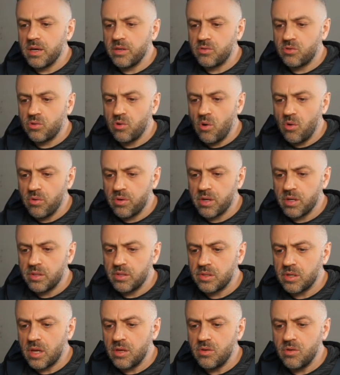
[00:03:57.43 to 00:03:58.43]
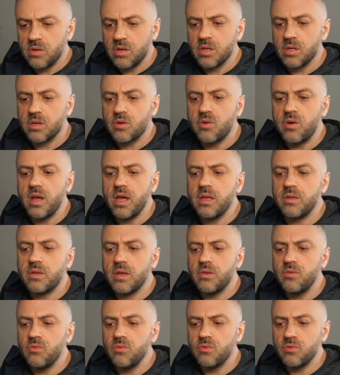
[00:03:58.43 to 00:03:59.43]
Tokens and you can create
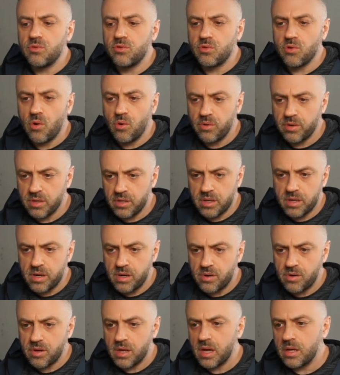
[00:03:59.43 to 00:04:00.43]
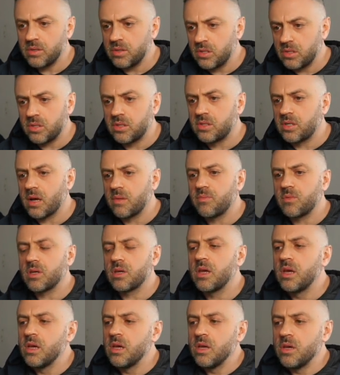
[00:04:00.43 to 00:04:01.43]
a new token here. Okay, this is
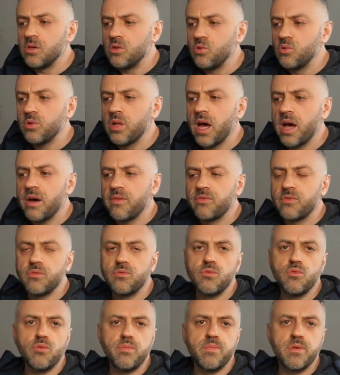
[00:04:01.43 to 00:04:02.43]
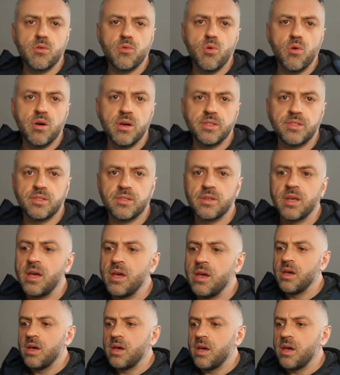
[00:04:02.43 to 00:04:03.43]
something you will have to do because
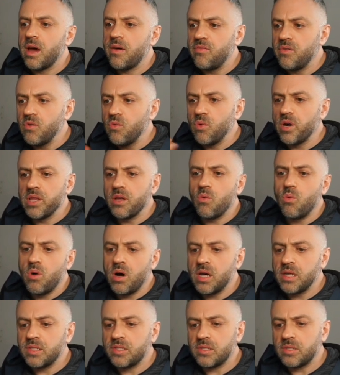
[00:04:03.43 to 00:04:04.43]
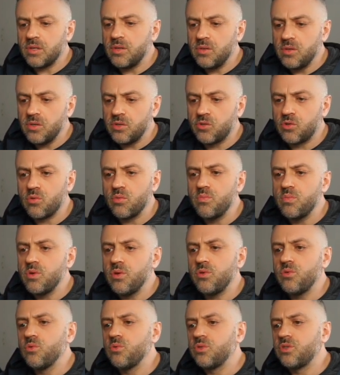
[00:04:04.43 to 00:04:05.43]
every one of us needs to be
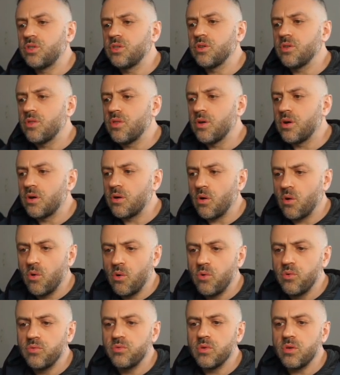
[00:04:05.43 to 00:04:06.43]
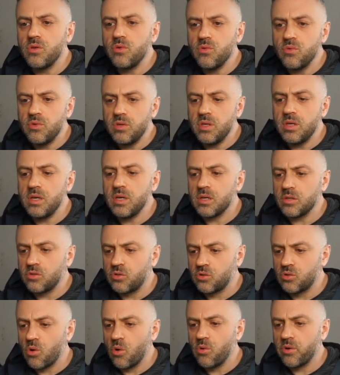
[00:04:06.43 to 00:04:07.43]
using their own unique
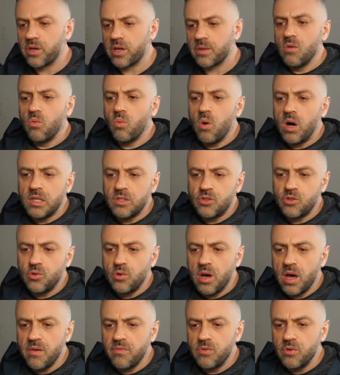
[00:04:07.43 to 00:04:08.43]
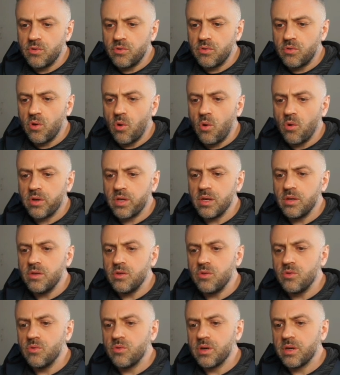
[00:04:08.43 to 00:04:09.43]
token. Once you have your token,
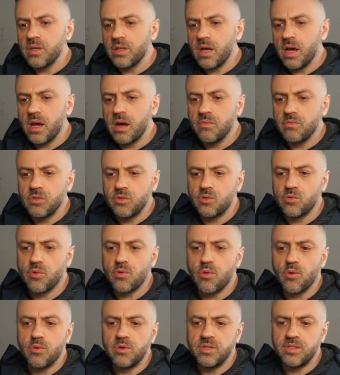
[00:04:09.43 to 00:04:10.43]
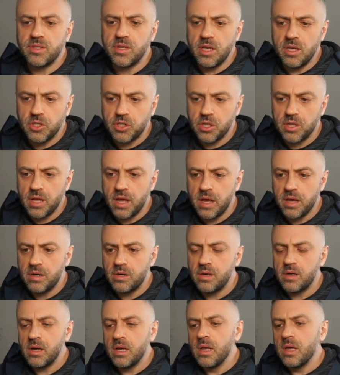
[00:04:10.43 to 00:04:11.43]
you're going to have this authorization
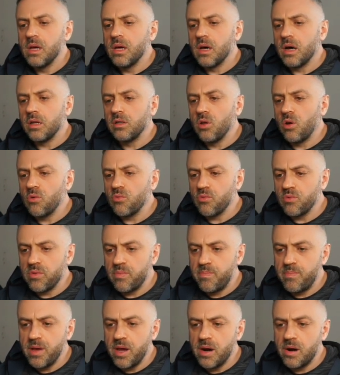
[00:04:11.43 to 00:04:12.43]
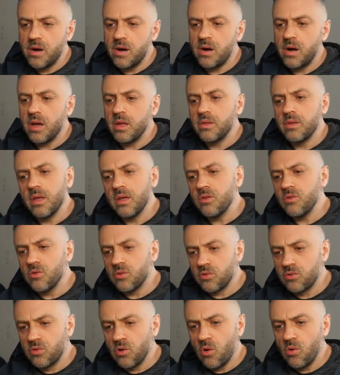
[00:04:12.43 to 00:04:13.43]
header along with bear and then
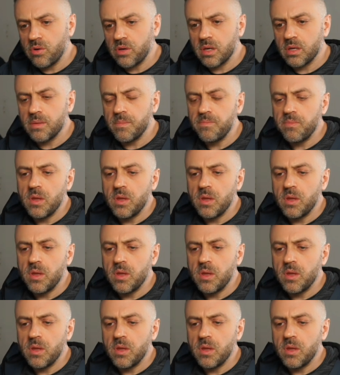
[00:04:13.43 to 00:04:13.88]
your token.